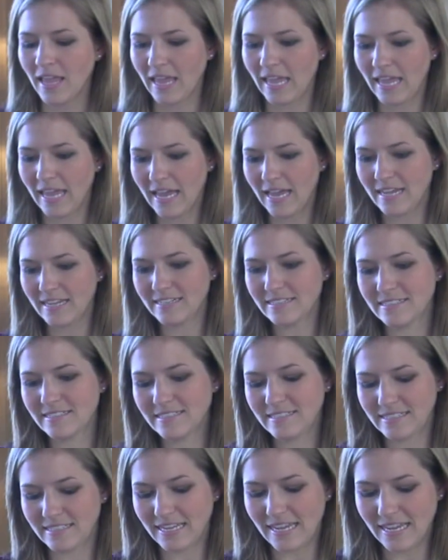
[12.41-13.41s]

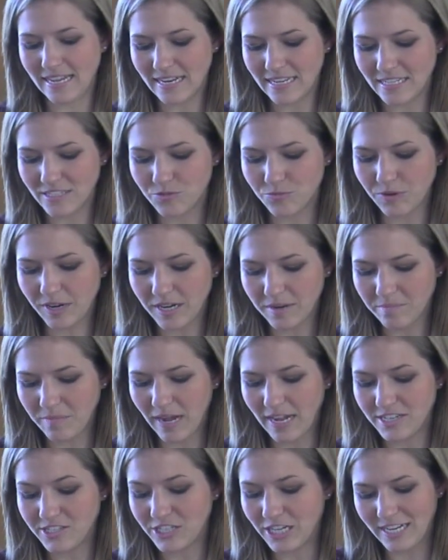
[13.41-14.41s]
and it is written
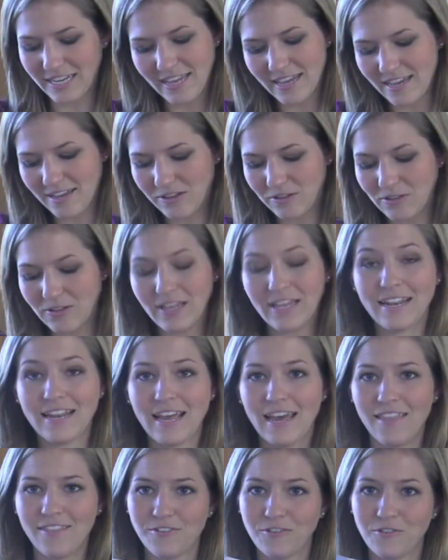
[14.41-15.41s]
by Jenny Engel and
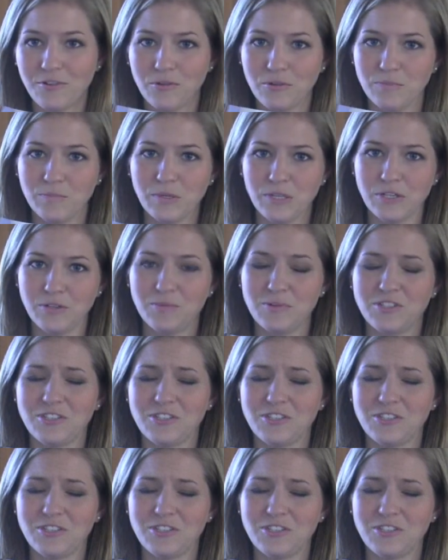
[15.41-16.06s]
Heather Goldberg,